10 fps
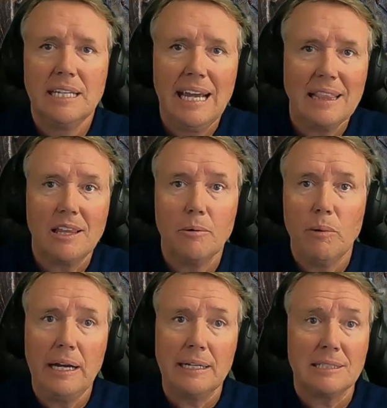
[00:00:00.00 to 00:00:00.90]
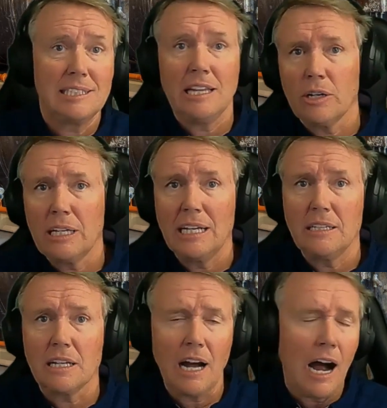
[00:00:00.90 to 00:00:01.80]
get their money to send their kid to
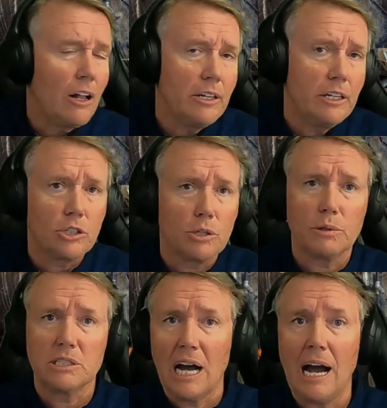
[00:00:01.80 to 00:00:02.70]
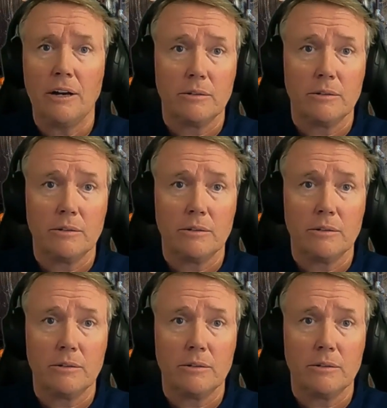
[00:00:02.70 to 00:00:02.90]
college or retire.